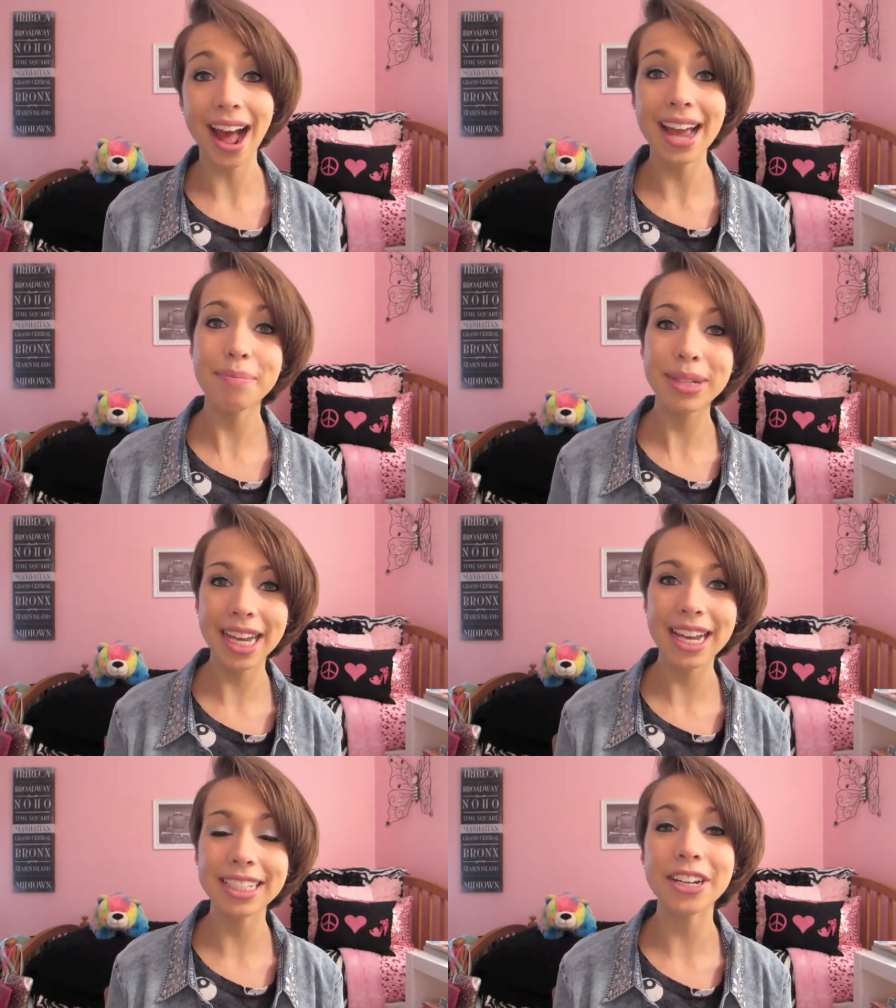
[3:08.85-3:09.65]
I am
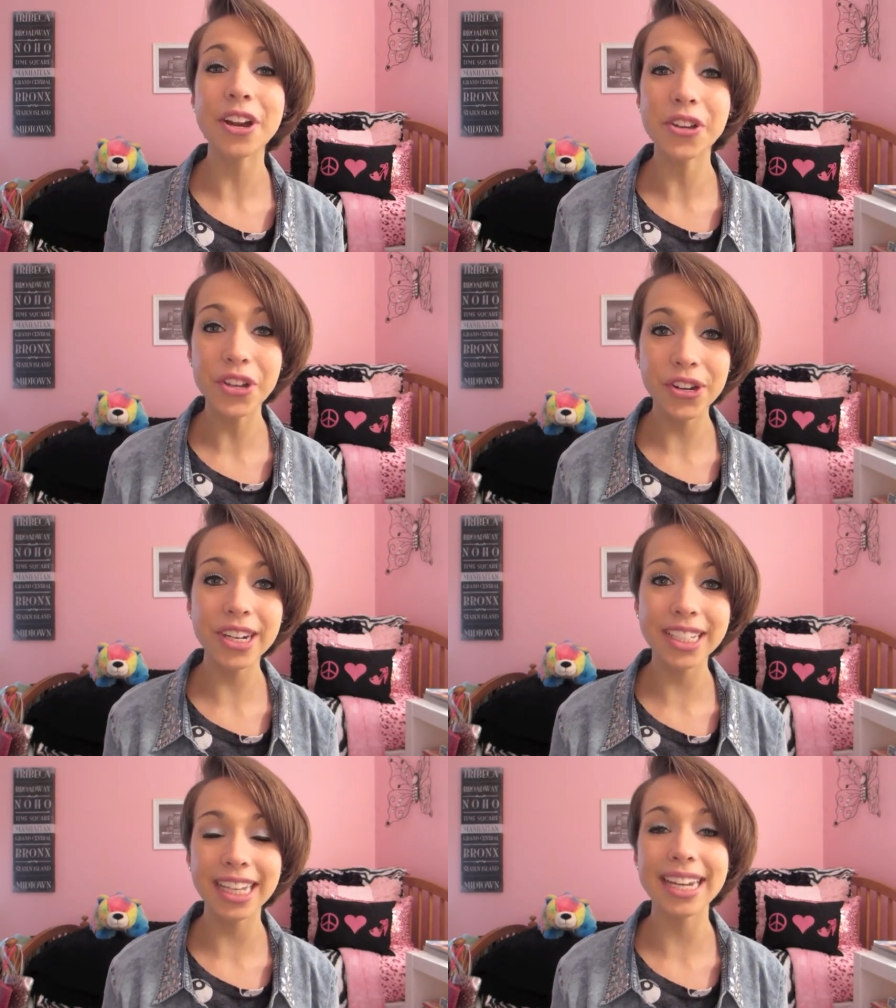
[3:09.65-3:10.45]
attending New
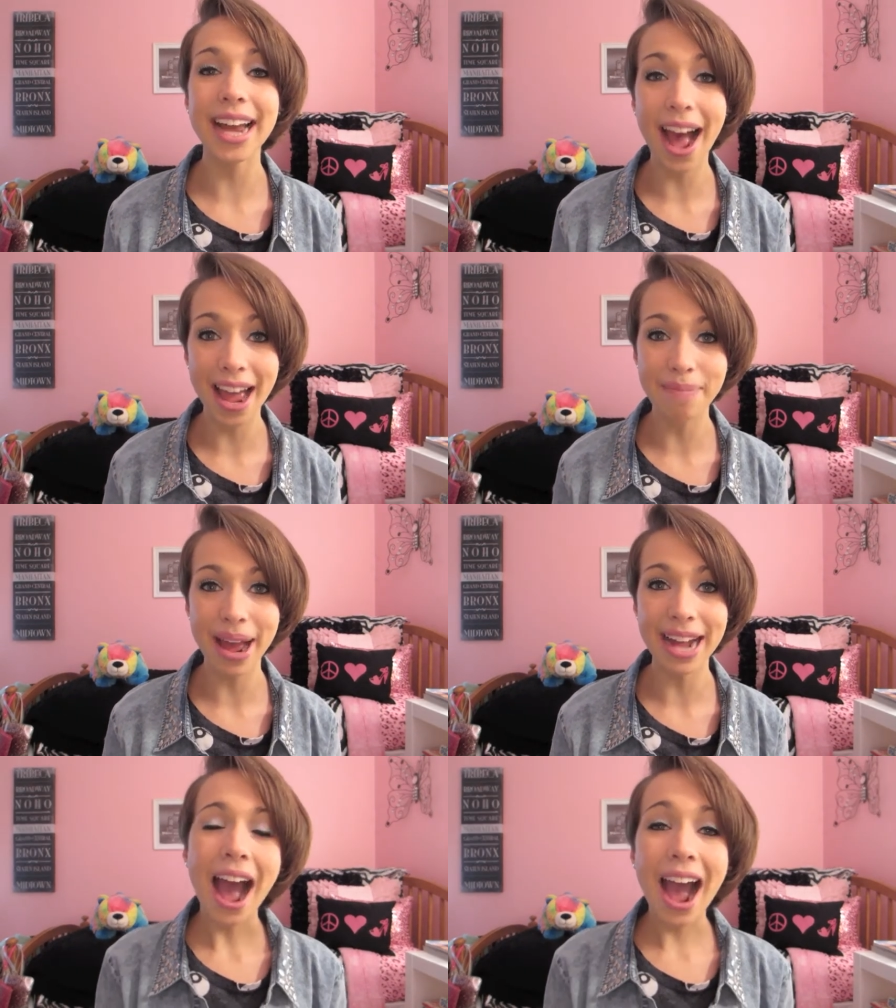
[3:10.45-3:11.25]
York City
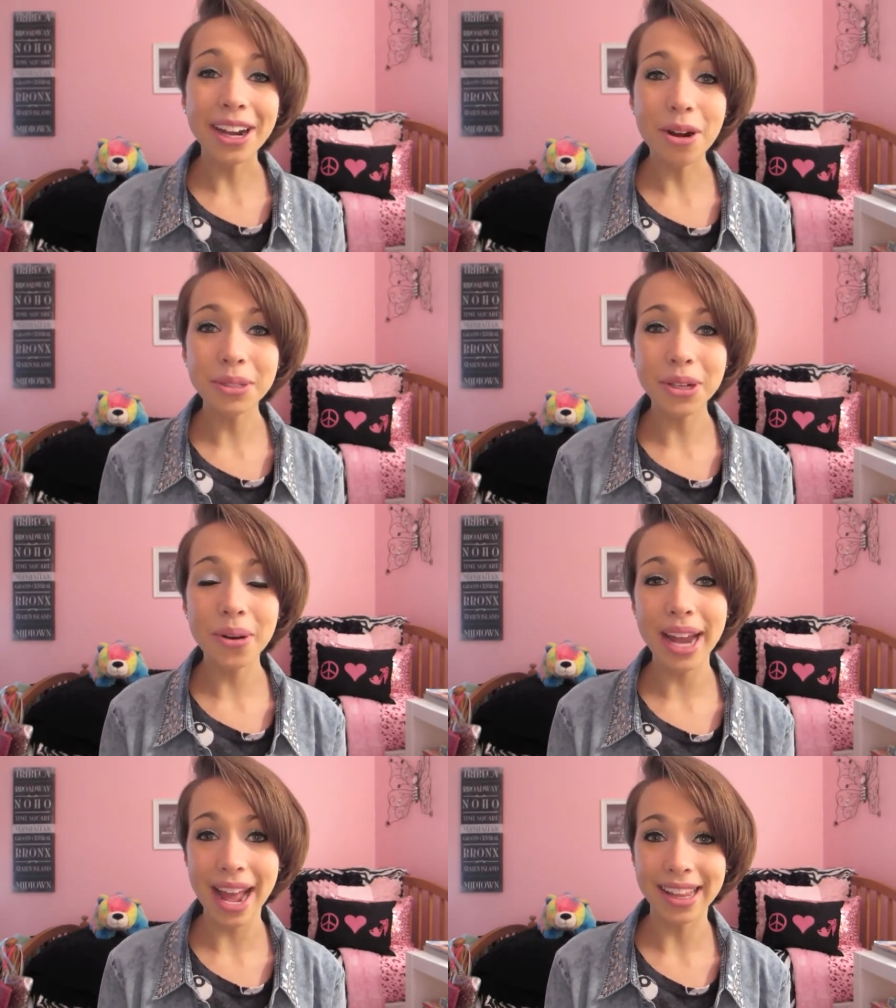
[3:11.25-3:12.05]
IMATs. I hope to
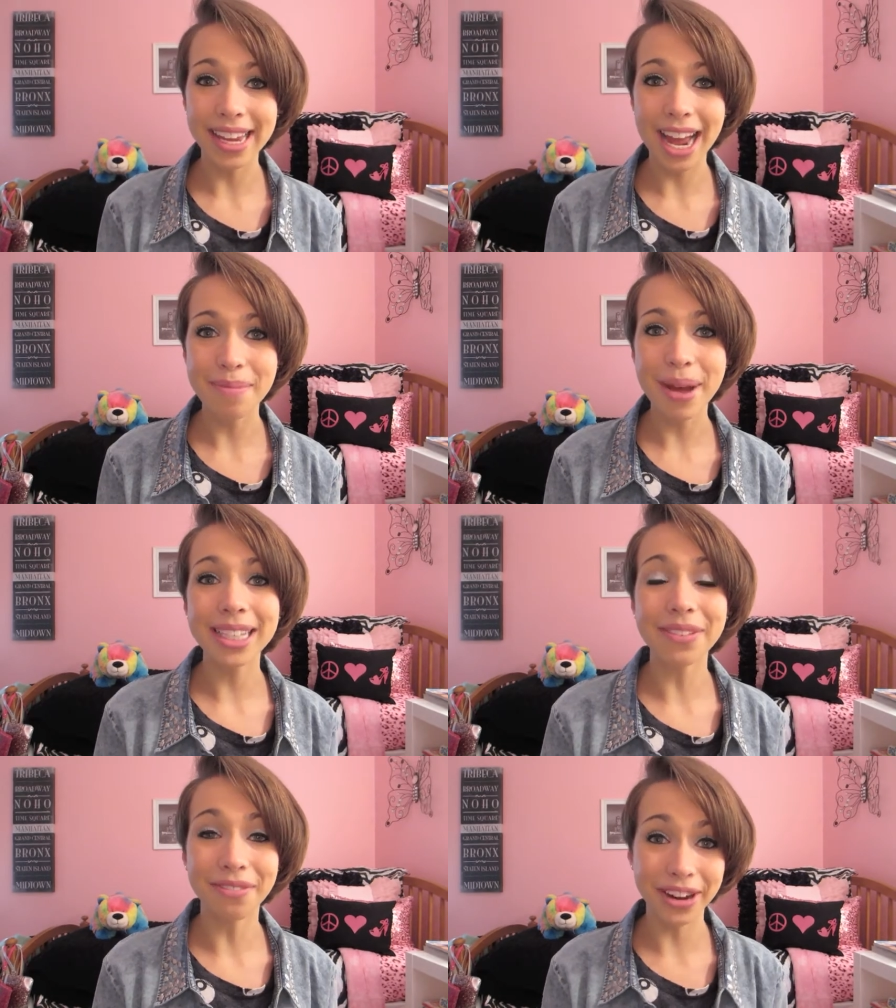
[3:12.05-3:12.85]
go to LA
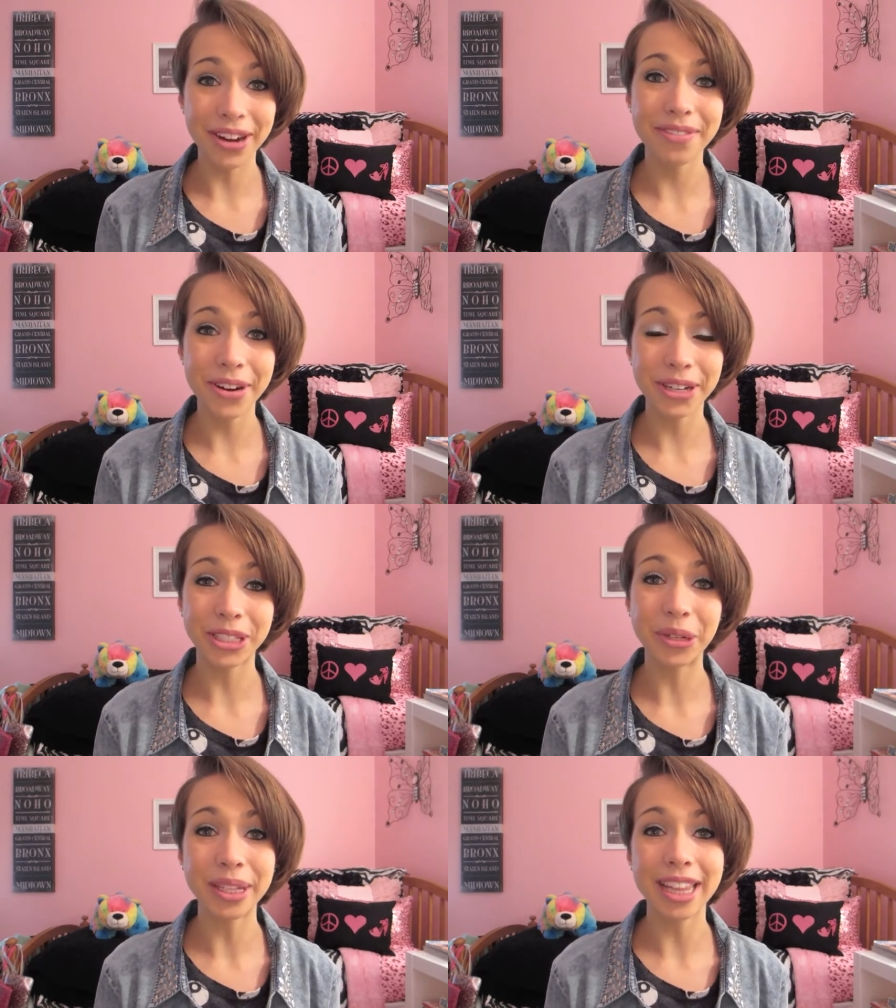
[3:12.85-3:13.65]
IMATs very, very soon.